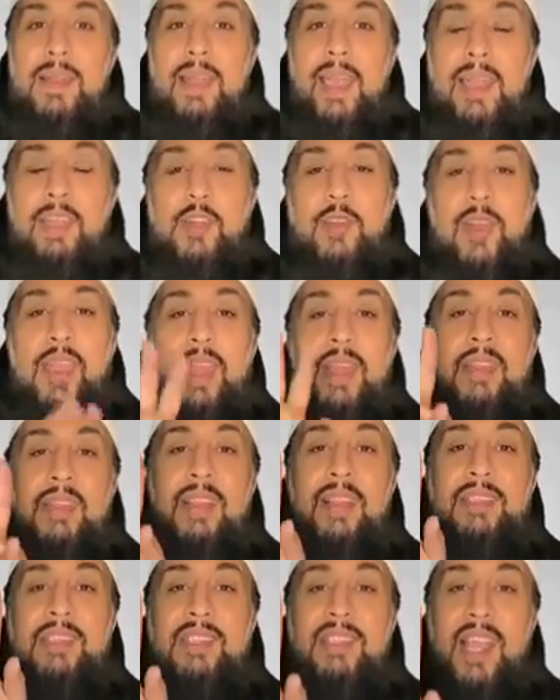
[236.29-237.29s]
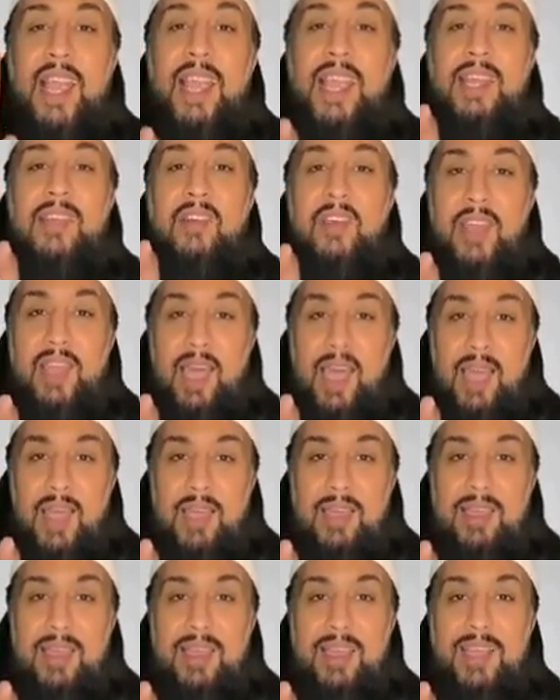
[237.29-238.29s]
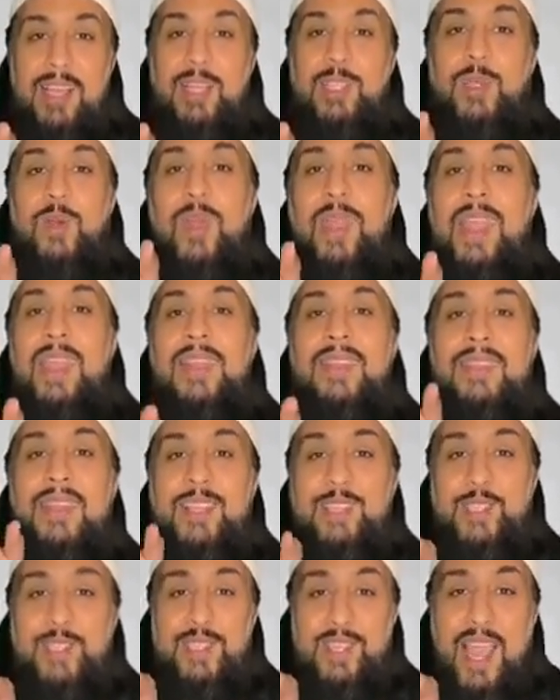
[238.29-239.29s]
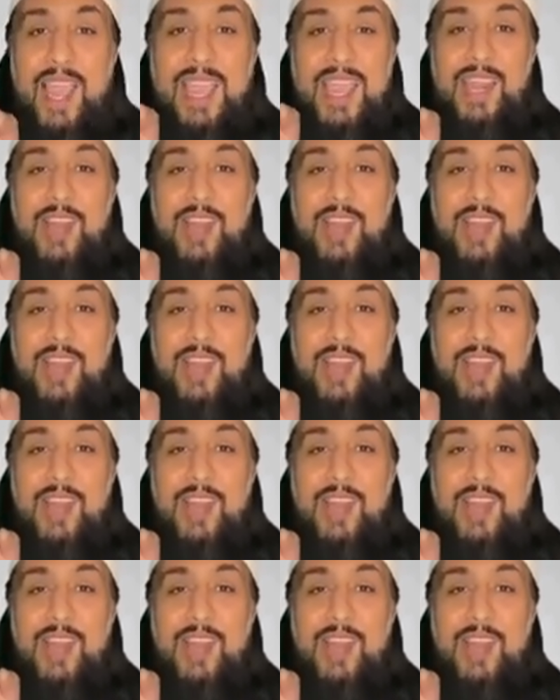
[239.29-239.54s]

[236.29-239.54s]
and you're in the second rak'ah. So in the second